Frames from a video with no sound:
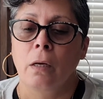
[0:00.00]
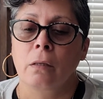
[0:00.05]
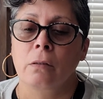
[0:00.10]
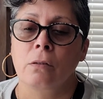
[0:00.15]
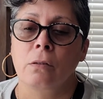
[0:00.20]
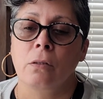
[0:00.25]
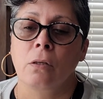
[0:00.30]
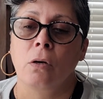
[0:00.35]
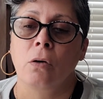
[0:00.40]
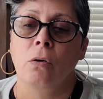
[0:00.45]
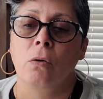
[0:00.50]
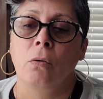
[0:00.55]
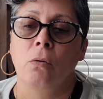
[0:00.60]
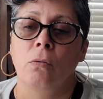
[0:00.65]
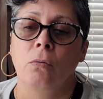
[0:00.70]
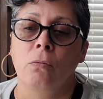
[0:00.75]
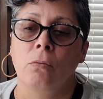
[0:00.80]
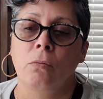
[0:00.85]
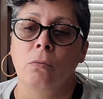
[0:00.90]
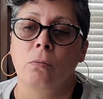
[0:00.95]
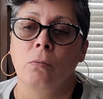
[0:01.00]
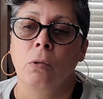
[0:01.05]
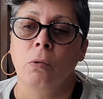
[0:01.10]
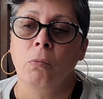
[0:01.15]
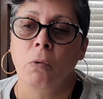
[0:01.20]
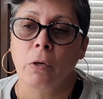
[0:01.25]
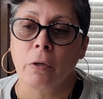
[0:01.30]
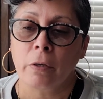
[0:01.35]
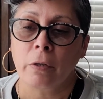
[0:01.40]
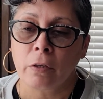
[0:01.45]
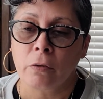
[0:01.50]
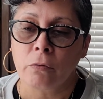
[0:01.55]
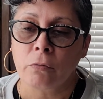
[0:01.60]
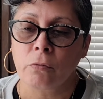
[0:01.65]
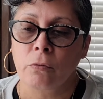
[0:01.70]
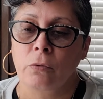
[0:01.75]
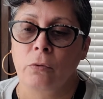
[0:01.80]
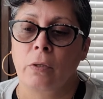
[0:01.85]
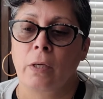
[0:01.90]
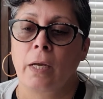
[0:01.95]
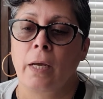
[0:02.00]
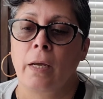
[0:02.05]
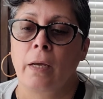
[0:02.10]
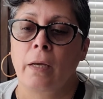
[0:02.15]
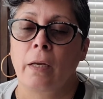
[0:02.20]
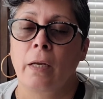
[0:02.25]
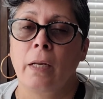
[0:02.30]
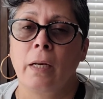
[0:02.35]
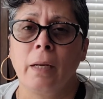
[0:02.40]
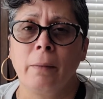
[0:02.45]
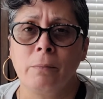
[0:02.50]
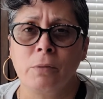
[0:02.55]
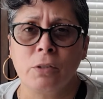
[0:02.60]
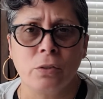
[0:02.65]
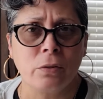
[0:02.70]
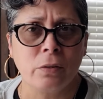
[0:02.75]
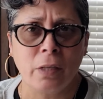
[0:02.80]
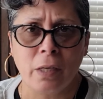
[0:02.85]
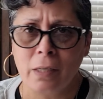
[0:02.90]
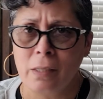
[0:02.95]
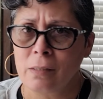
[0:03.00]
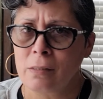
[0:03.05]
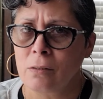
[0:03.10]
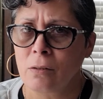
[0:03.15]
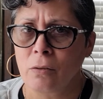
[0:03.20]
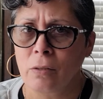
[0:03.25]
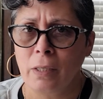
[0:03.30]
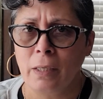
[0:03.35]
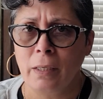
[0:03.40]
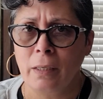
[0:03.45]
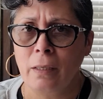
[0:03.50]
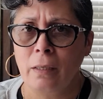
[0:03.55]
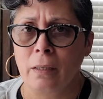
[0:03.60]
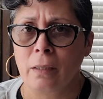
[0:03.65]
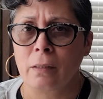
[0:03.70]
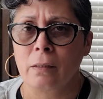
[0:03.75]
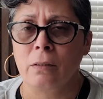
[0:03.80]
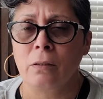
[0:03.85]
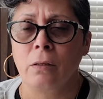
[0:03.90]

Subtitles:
So we're working through that, and I'm sure that he's going to get it.